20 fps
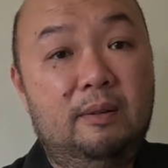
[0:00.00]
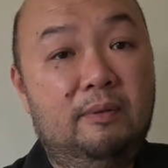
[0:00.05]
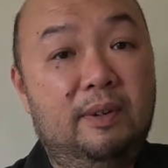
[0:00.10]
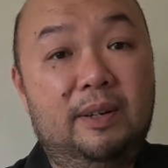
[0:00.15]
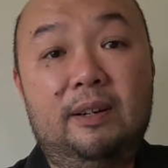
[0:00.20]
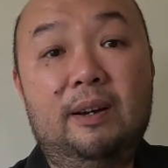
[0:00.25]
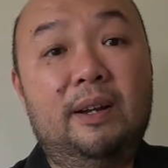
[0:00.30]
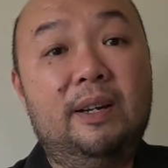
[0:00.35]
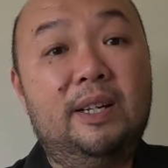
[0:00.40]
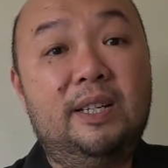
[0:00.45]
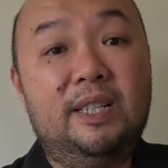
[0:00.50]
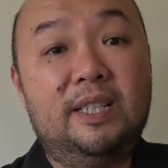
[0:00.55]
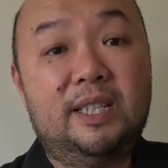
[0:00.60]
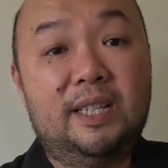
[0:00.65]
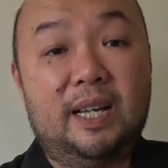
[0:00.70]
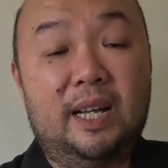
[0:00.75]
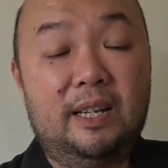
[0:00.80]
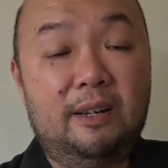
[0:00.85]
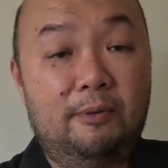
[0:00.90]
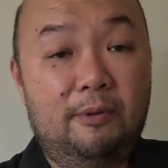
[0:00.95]
without any
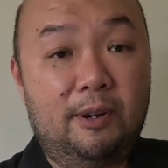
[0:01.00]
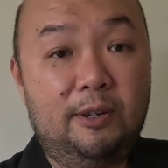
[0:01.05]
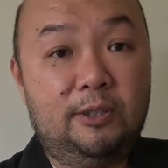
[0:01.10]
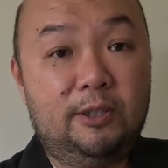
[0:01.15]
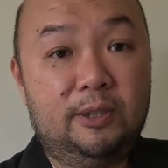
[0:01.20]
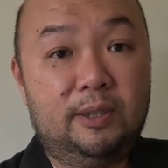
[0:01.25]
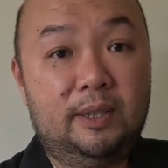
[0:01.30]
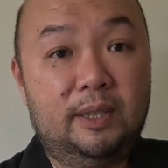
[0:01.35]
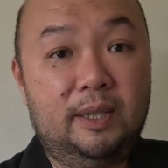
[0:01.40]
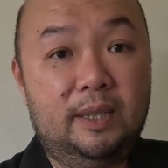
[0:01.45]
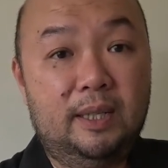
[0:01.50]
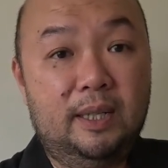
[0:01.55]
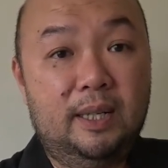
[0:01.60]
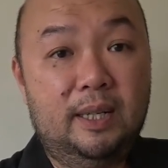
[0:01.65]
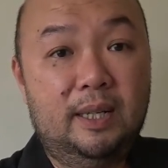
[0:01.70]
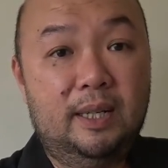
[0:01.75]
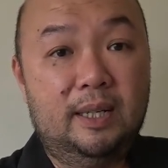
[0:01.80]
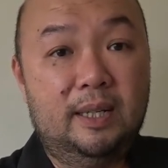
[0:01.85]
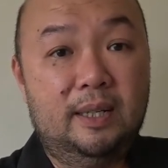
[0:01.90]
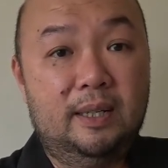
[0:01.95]
discoloration.
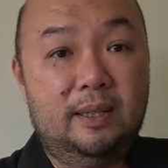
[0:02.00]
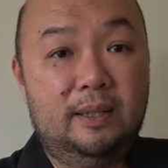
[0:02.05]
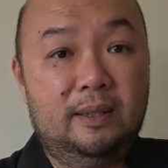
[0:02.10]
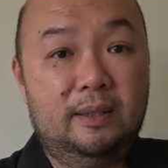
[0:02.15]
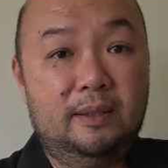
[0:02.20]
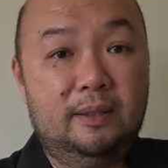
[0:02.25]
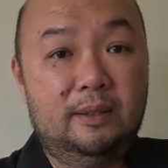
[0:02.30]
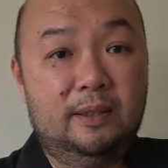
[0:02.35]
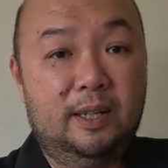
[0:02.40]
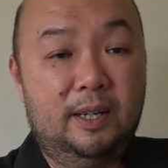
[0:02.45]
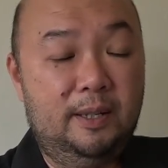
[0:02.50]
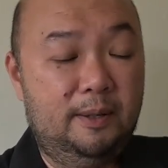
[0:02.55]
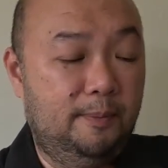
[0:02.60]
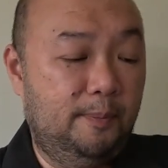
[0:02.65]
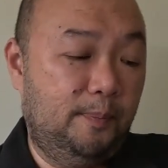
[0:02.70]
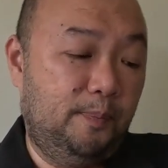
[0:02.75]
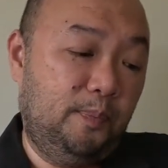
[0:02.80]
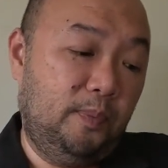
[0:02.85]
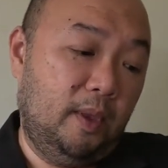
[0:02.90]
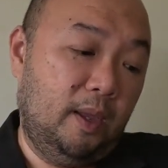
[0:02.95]

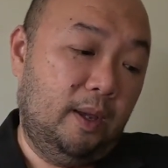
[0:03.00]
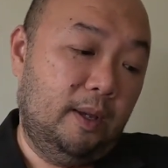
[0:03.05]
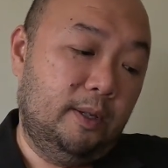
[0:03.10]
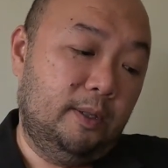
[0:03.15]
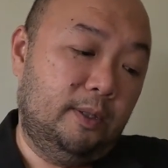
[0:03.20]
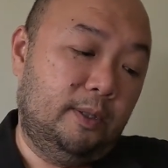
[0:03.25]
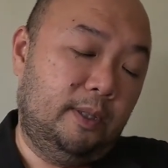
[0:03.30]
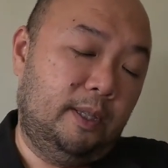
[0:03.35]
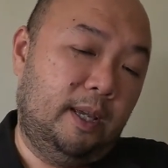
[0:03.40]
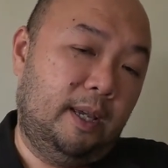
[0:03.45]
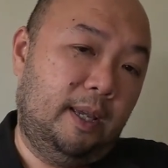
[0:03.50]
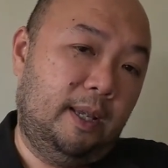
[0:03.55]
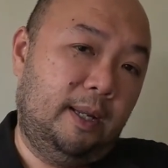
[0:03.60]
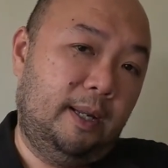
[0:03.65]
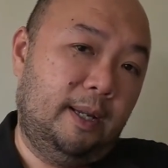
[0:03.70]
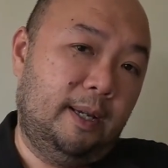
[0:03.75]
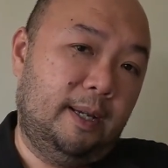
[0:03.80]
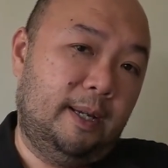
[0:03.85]
Okay, then